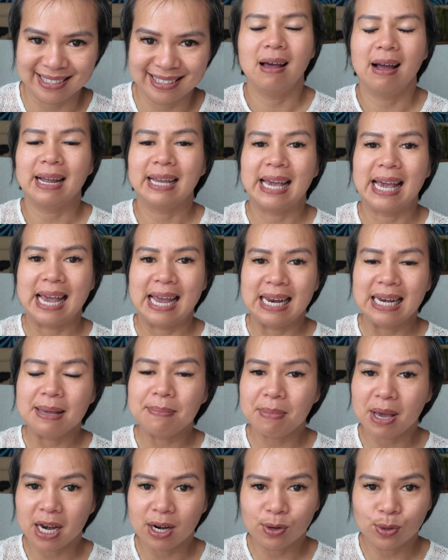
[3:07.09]
Like
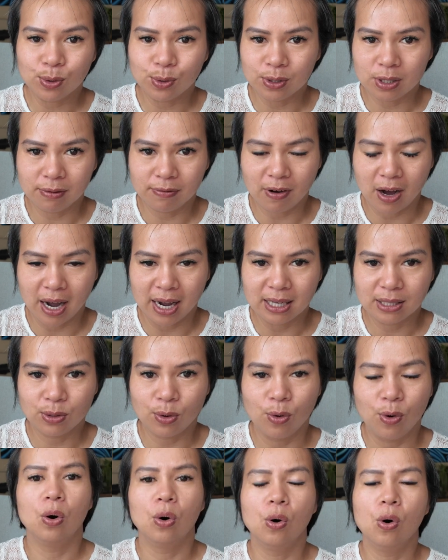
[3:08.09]
any medical
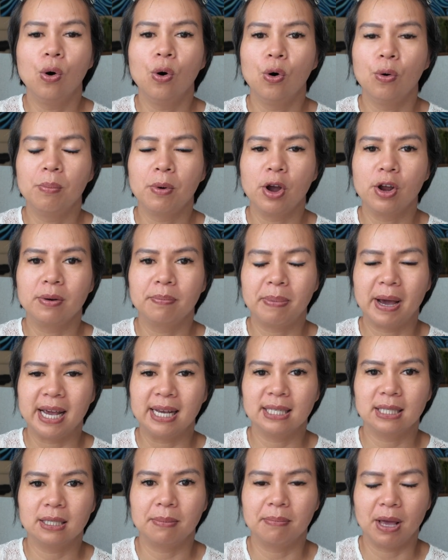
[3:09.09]
device or
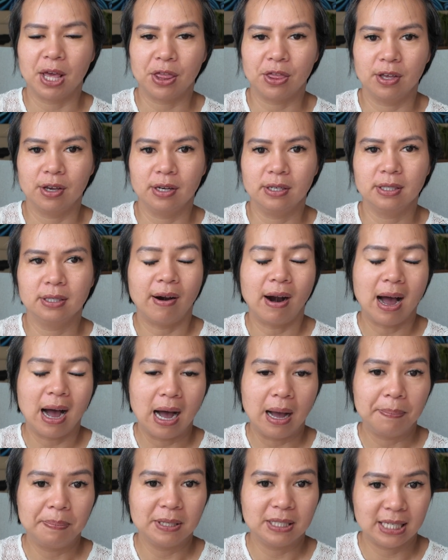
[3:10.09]
hormone-based method, there
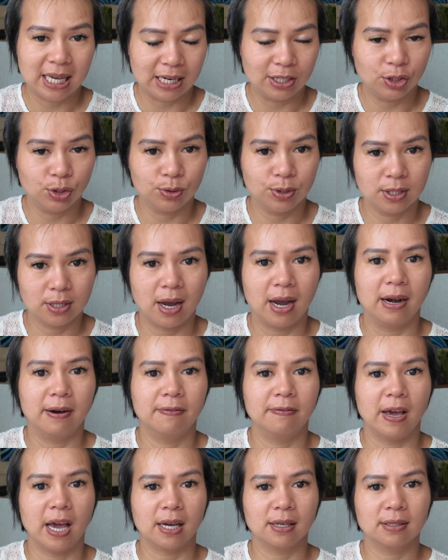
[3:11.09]
are potential side
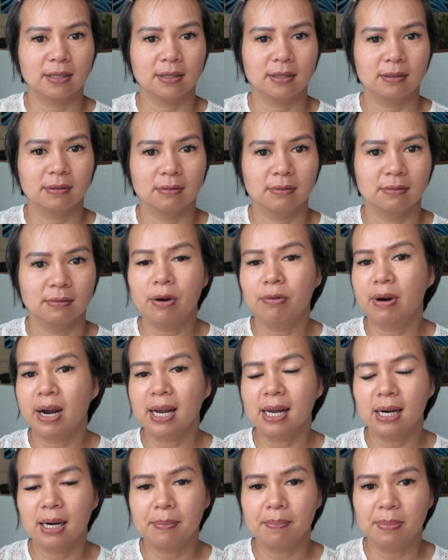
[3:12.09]
effects.
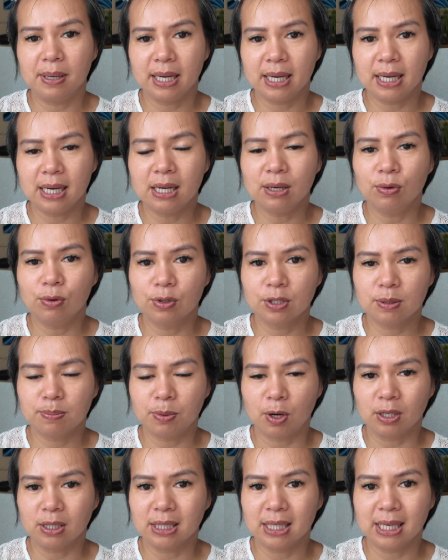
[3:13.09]
Irregular bleeding or
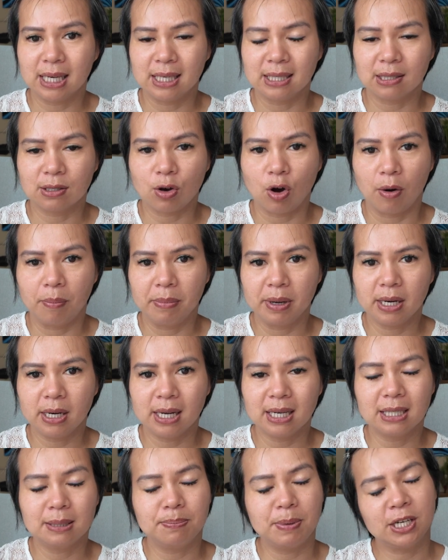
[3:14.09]
spotting is common,
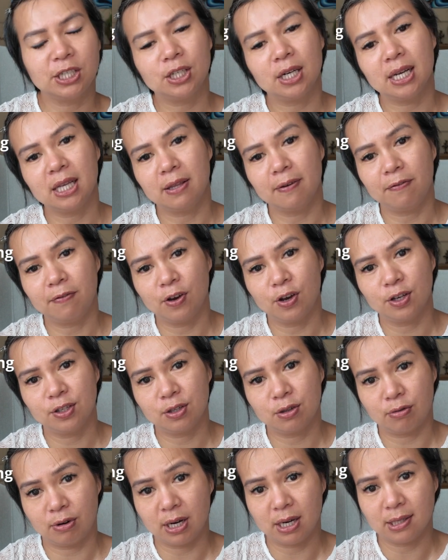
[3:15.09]
especially in the
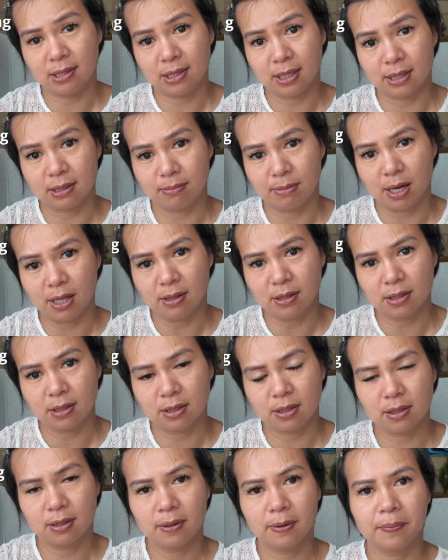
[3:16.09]
first 3 to 6
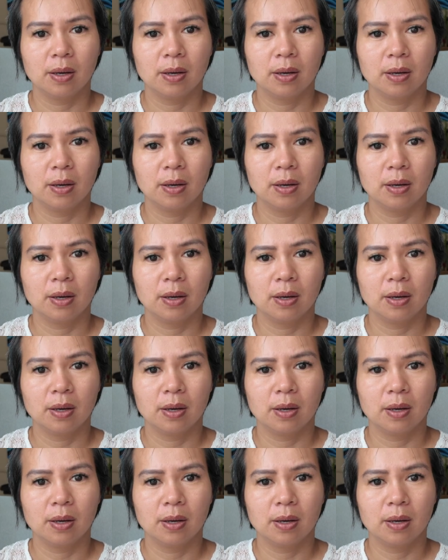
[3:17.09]
months.